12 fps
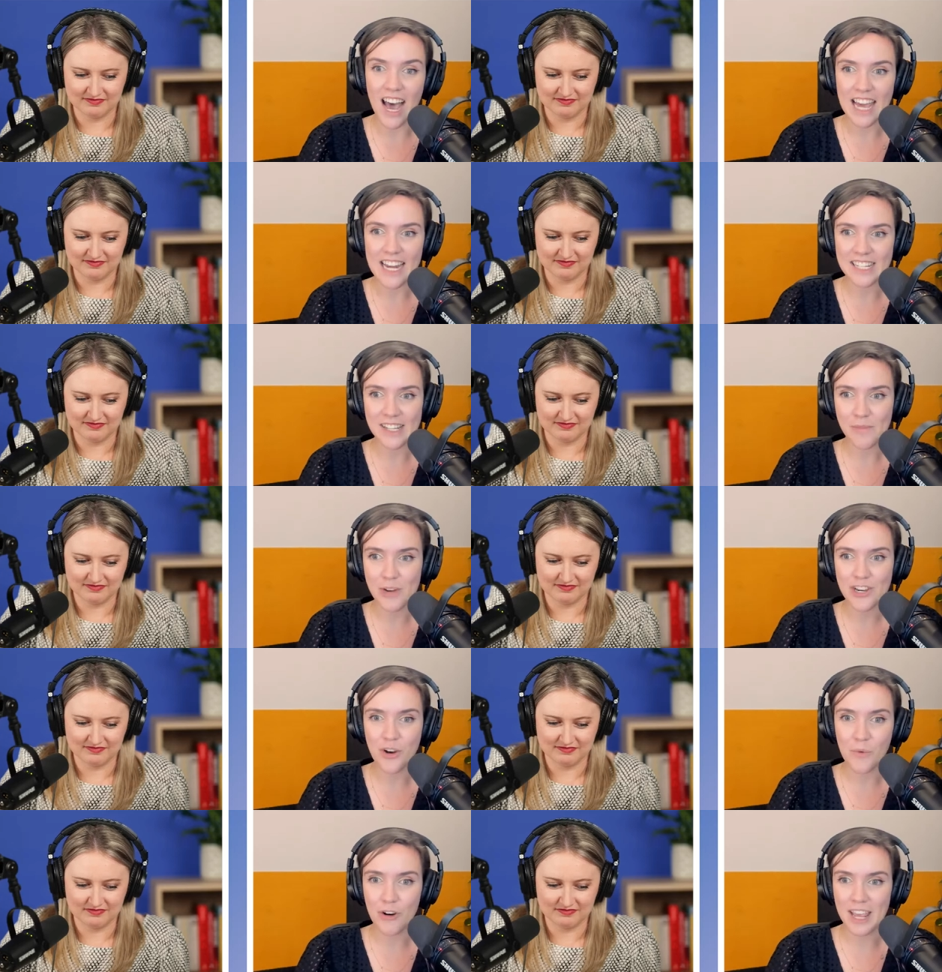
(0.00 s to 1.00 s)
Speaker 1: hi to someone
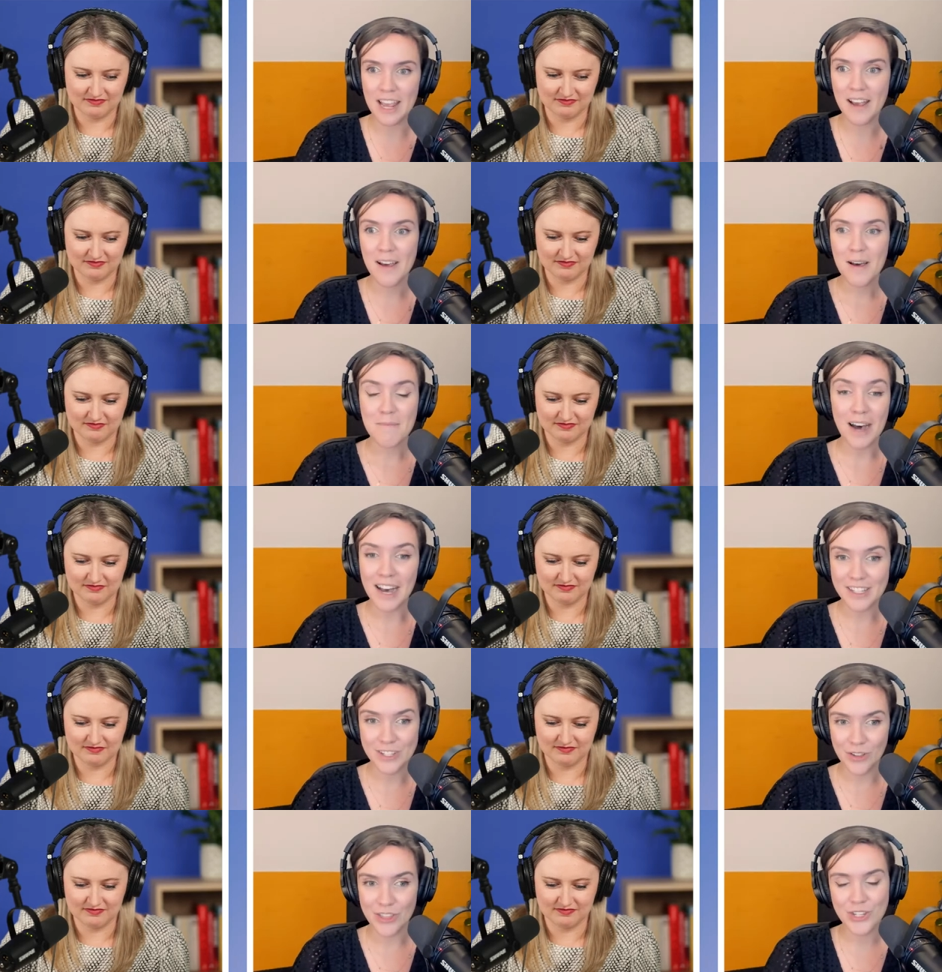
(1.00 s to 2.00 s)
you're walking
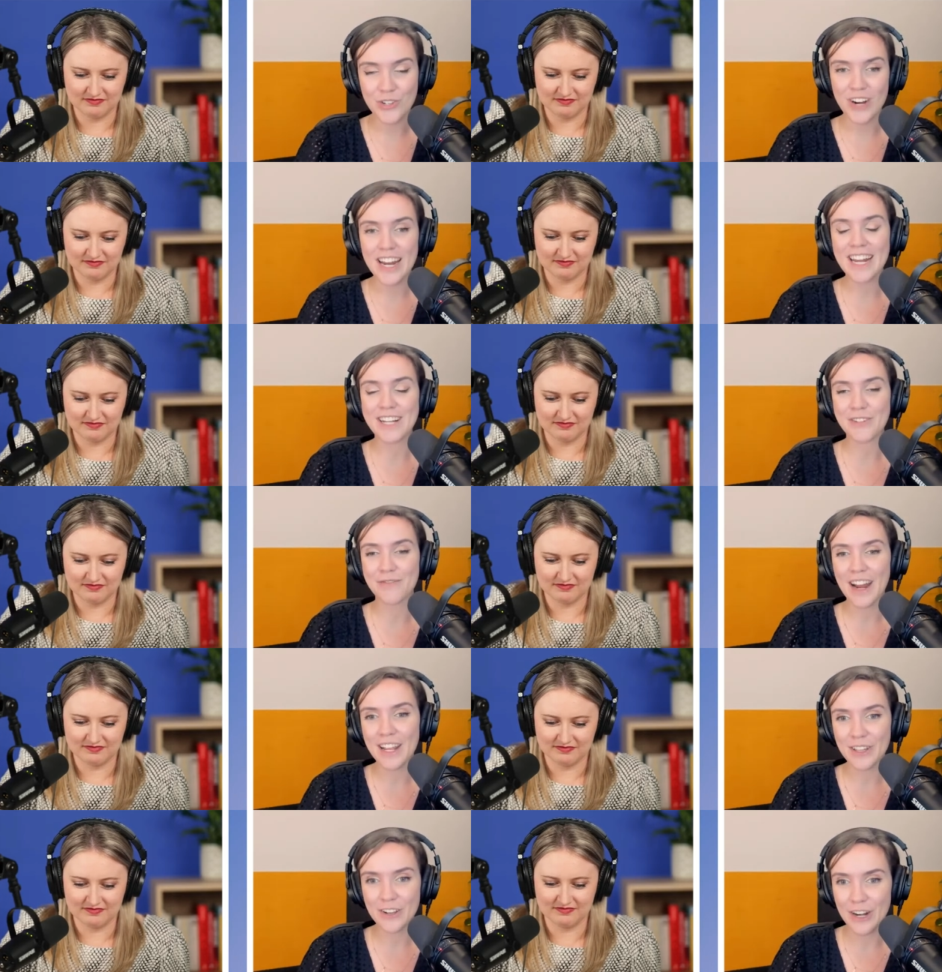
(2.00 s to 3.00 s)
past on the street, is a
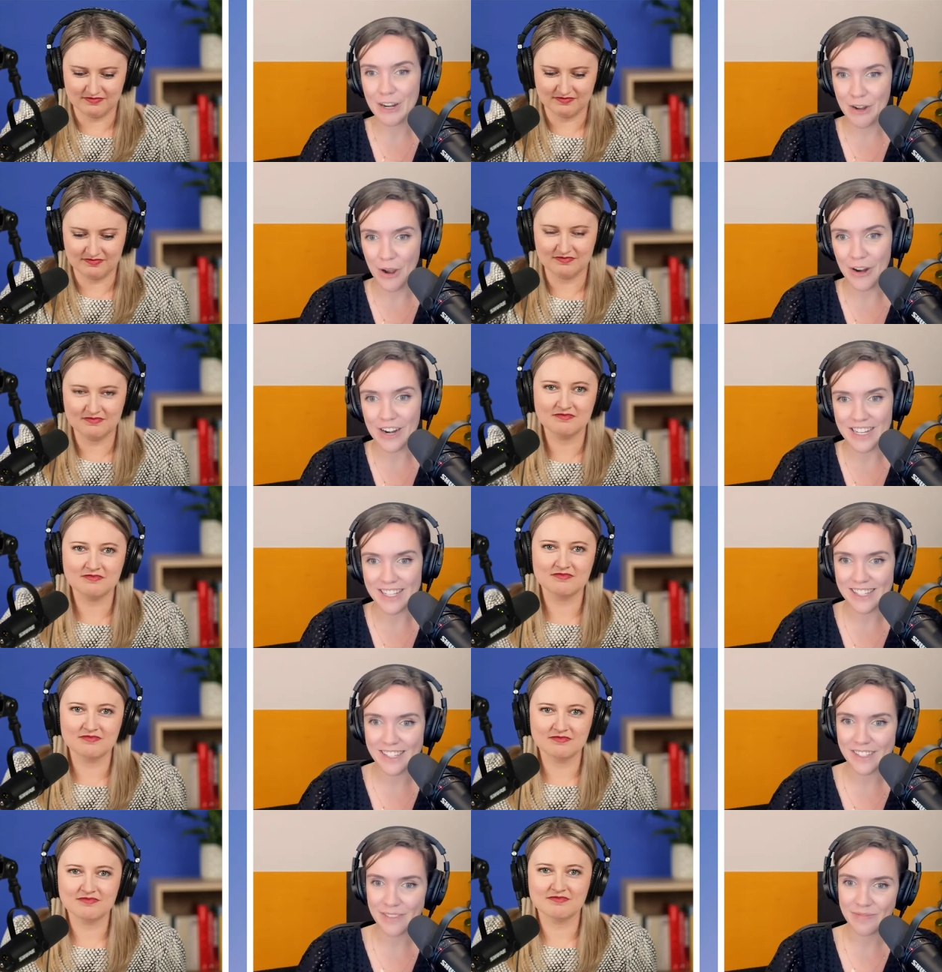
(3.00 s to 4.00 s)
regular
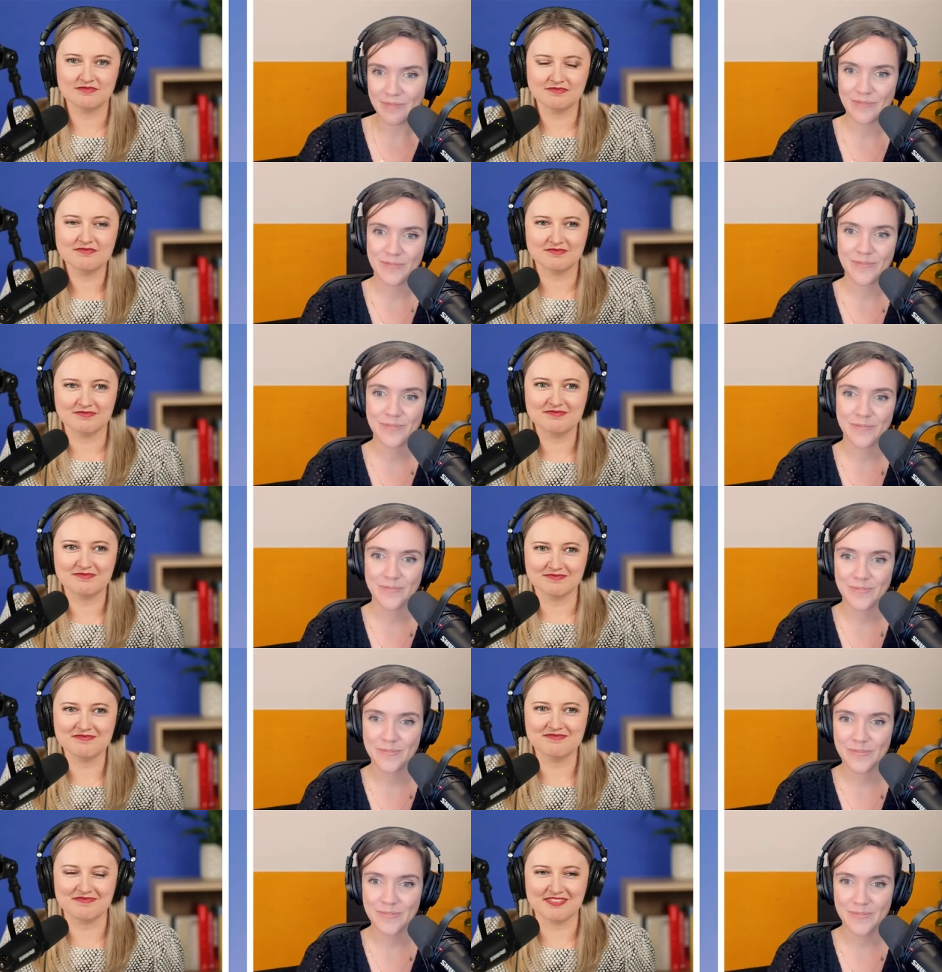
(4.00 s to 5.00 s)
occurrence.
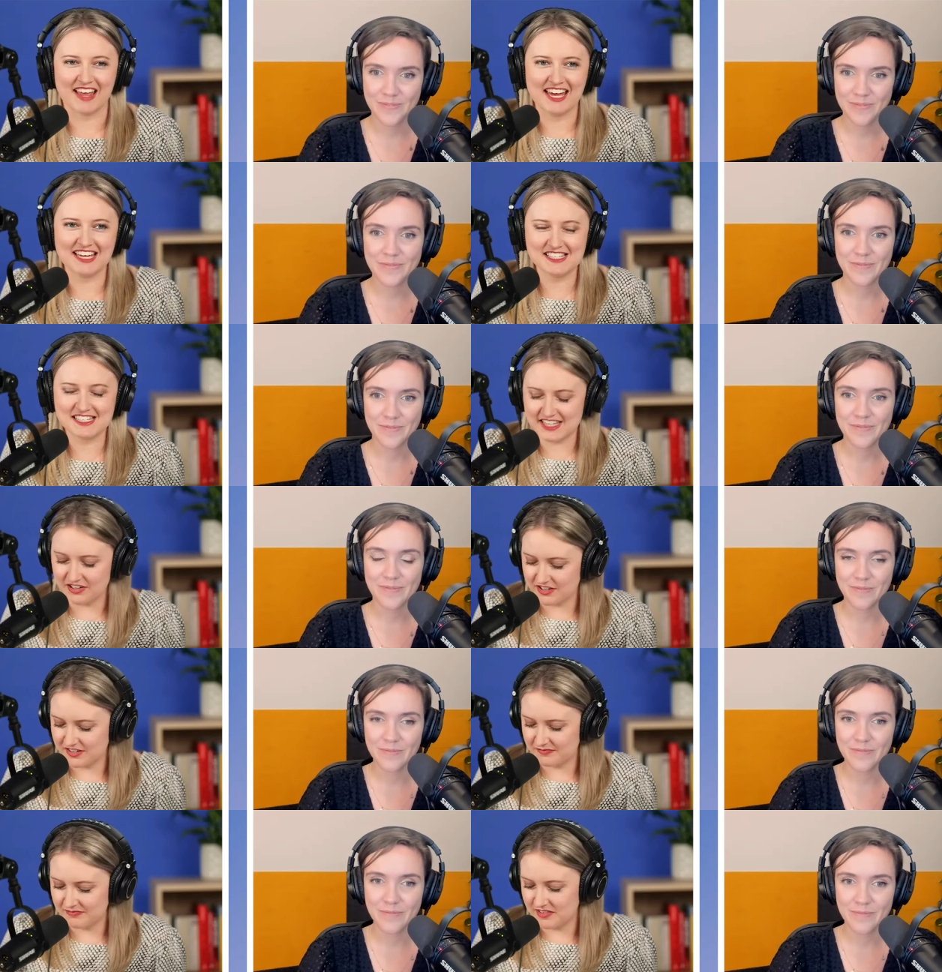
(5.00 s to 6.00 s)
Speaker 2: Mm. And there
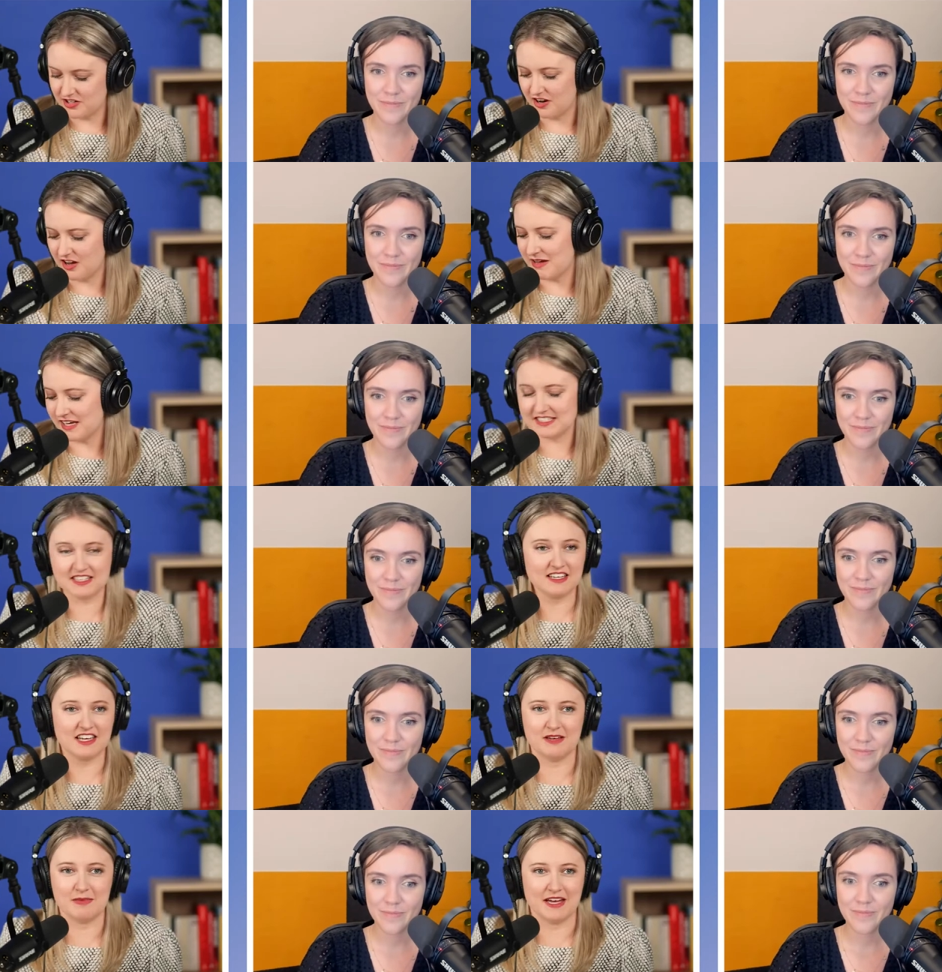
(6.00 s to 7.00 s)
are, you know, amazing
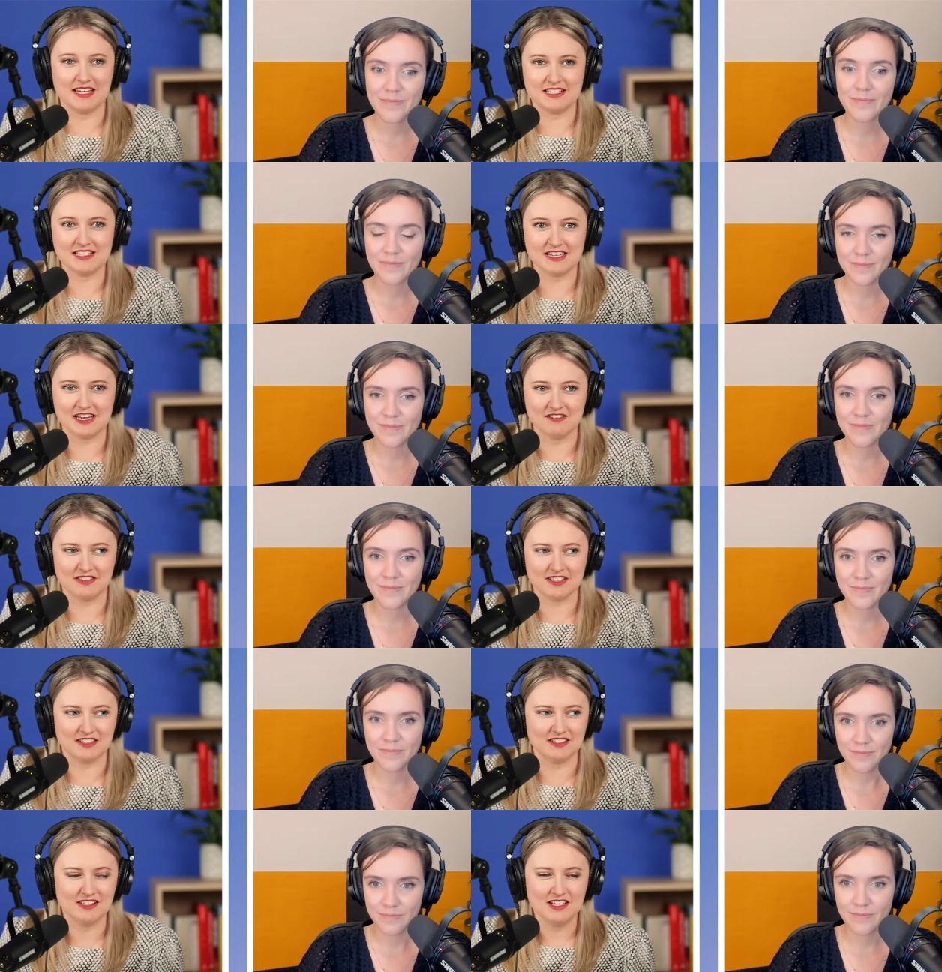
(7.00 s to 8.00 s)
campaigns,
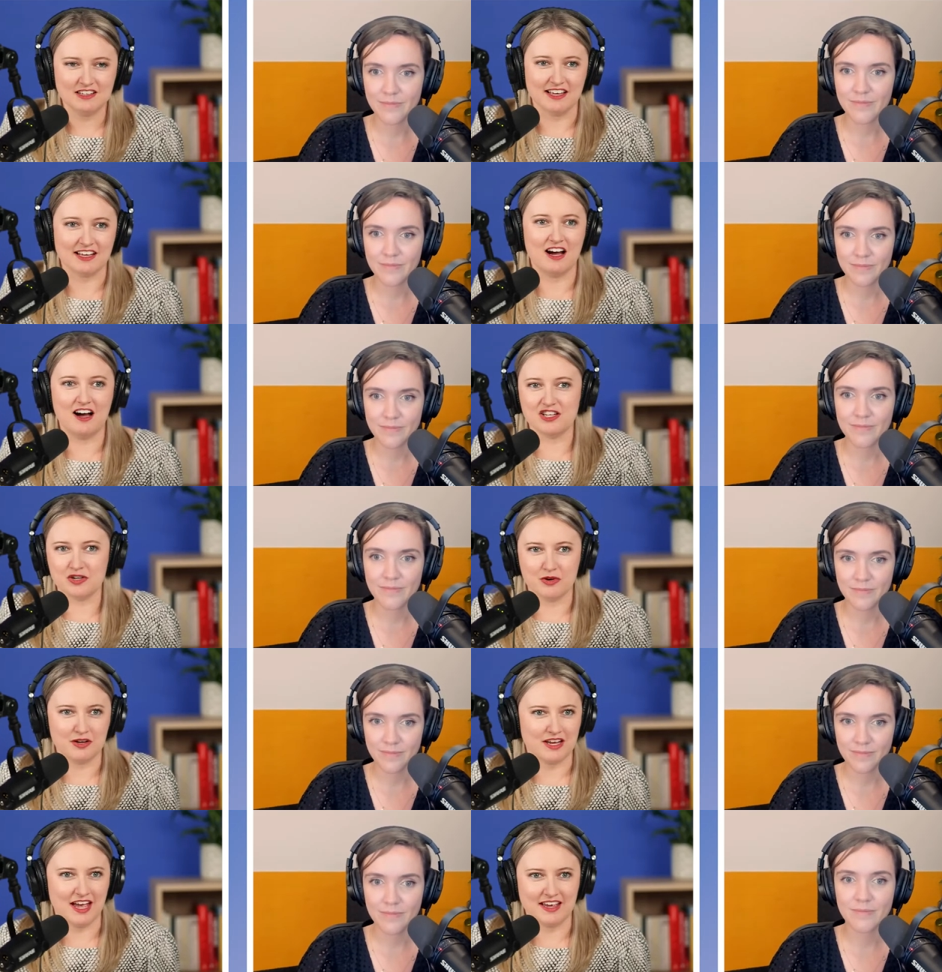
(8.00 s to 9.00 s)
even like Are You
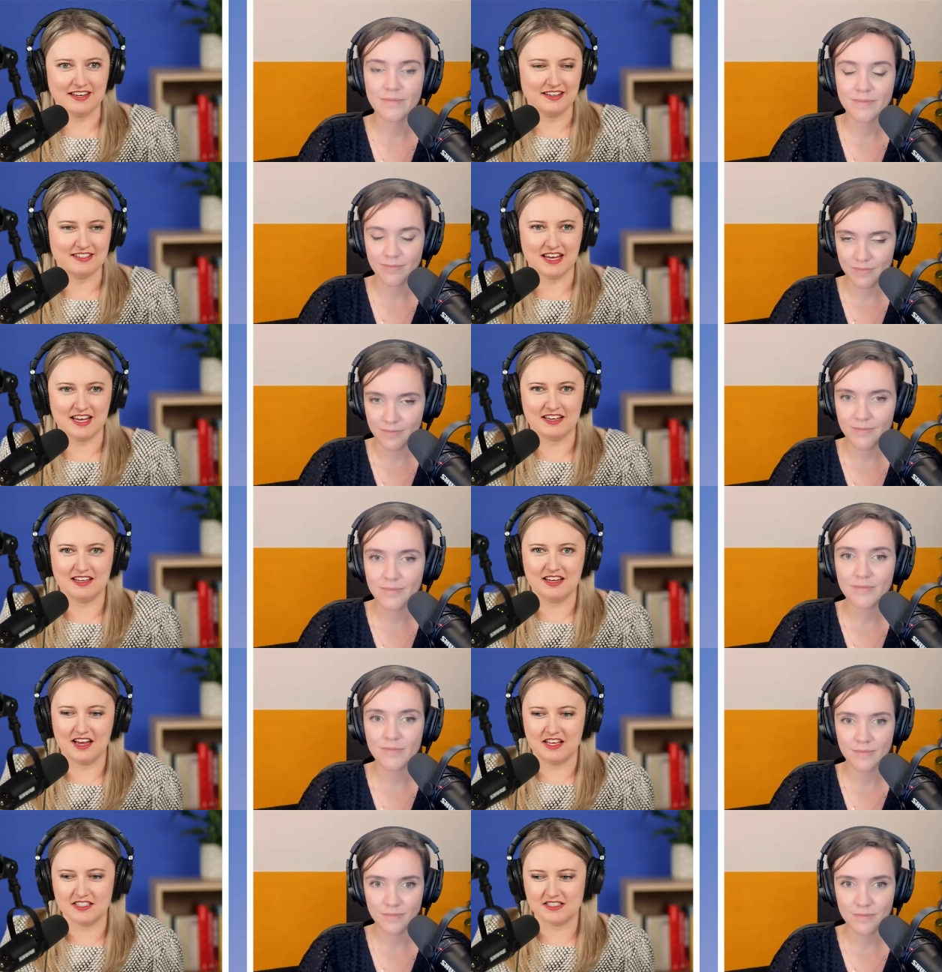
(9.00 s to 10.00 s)
OK Day,
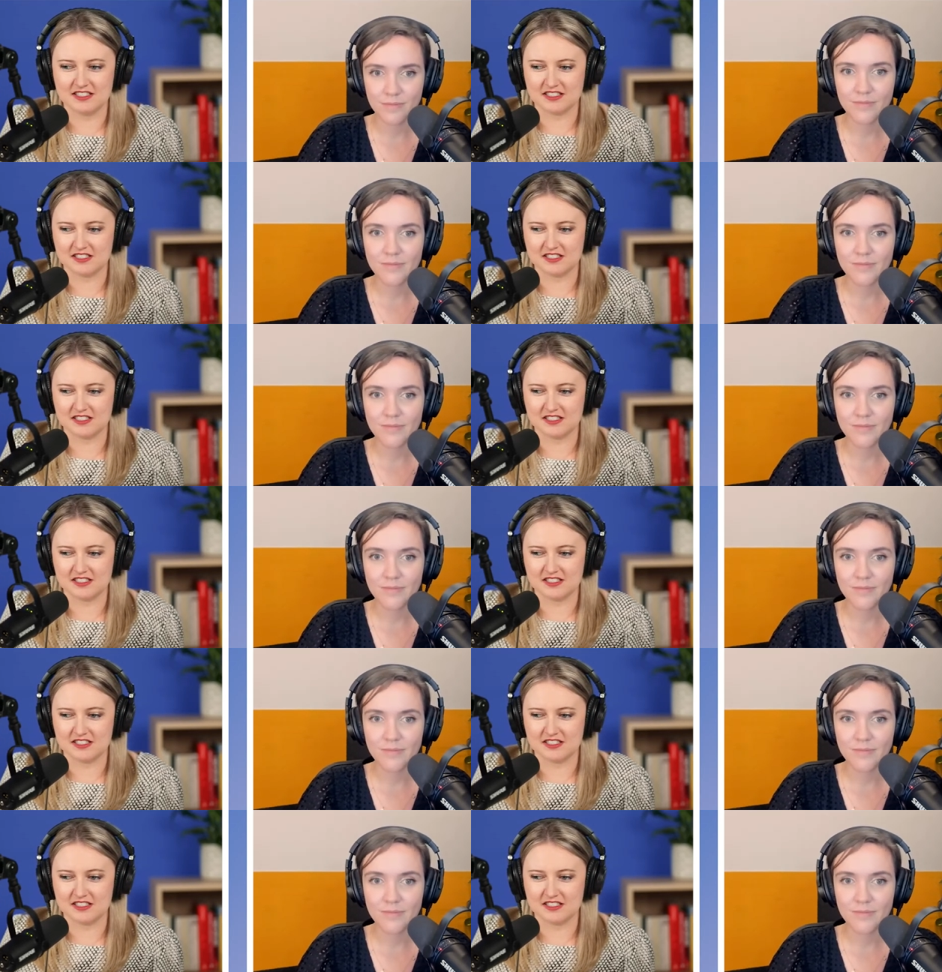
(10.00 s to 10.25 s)
and